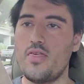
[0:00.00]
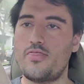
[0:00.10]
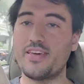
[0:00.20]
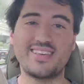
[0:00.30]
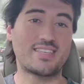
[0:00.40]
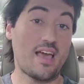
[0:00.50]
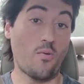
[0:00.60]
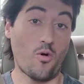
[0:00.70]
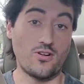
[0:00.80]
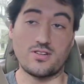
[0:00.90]
things get
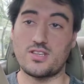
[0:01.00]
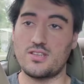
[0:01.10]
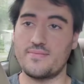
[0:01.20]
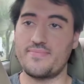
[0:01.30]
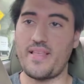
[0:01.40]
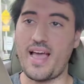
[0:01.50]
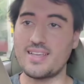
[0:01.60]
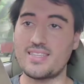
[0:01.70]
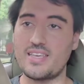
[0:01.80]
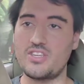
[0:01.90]
worse,
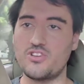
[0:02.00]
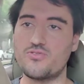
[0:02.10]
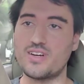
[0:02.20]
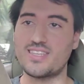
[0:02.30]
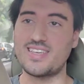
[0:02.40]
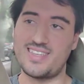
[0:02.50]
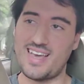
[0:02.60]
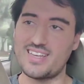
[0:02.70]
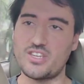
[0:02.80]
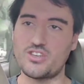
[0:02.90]
as they do, as they
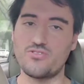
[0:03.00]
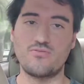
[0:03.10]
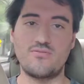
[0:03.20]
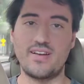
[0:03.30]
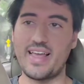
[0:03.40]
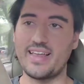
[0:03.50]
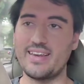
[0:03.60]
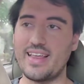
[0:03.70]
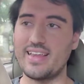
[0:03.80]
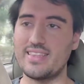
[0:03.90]
tend to
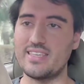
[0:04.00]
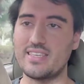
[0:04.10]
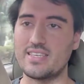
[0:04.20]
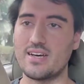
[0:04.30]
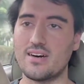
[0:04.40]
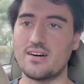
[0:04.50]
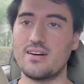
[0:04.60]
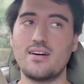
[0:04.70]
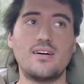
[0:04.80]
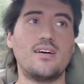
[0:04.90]
in these,
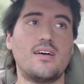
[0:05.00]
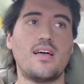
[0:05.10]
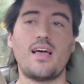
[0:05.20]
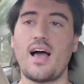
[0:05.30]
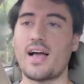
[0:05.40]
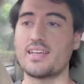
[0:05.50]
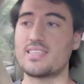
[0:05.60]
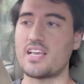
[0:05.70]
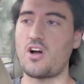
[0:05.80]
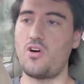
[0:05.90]
I guess
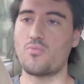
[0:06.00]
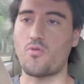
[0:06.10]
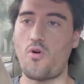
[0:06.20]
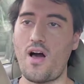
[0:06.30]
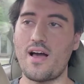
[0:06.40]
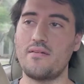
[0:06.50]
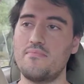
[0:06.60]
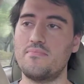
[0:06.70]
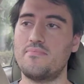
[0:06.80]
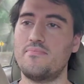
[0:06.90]
they call them
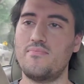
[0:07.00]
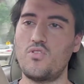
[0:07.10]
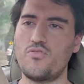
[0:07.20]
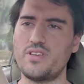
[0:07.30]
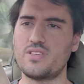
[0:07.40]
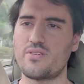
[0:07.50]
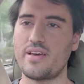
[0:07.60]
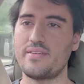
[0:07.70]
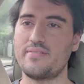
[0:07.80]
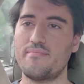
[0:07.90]
crime movies,
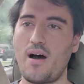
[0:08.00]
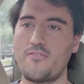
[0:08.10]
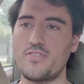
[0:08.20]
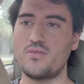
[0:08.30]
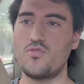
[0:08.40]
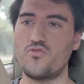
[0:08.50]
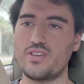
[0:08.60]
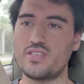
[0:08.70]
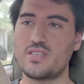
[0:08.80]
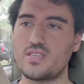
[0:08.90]
right? Mafia movies.